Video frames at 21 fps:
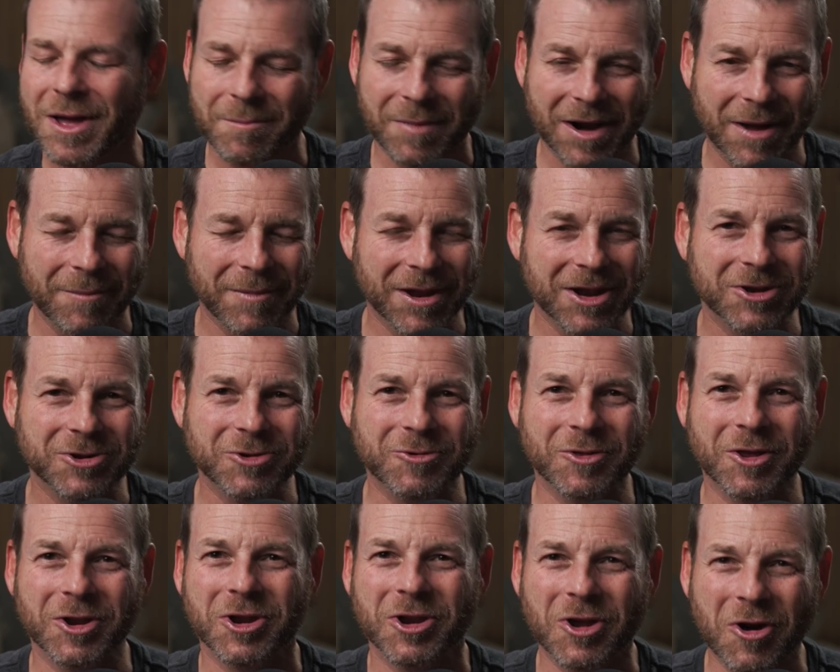but I'm going to do
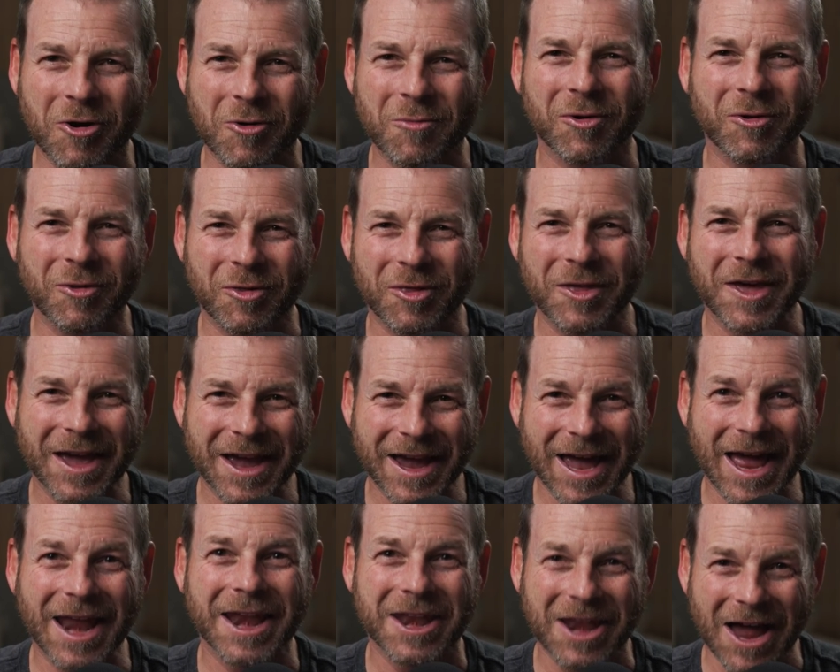the noble thing
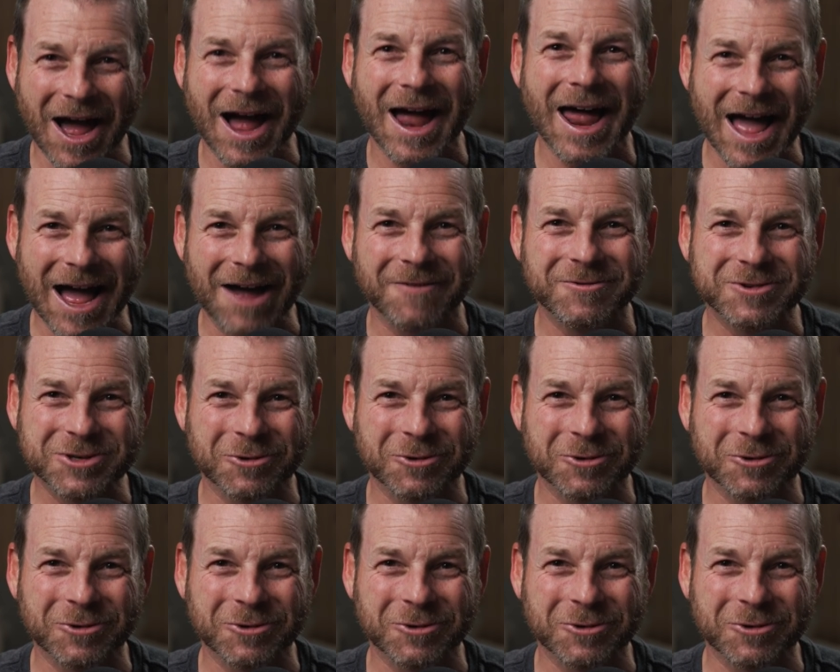and not have